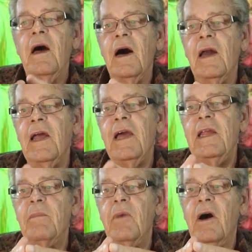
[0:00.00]
A
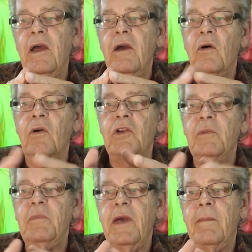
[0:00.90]
ladyboy ought to
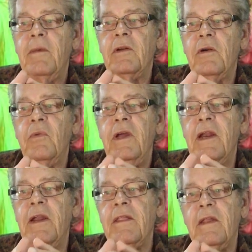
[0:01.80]
be able to read
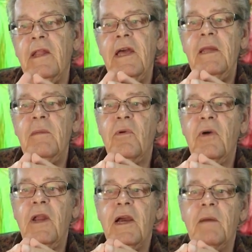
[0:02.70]
another
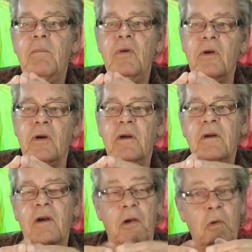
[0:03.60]
ladyboy like a book,
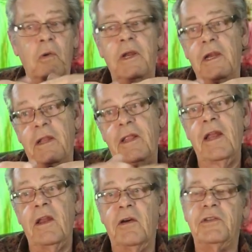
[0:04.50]
according to that
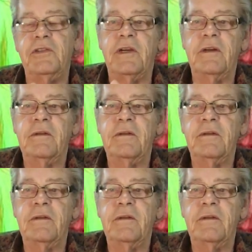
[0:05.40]
logic.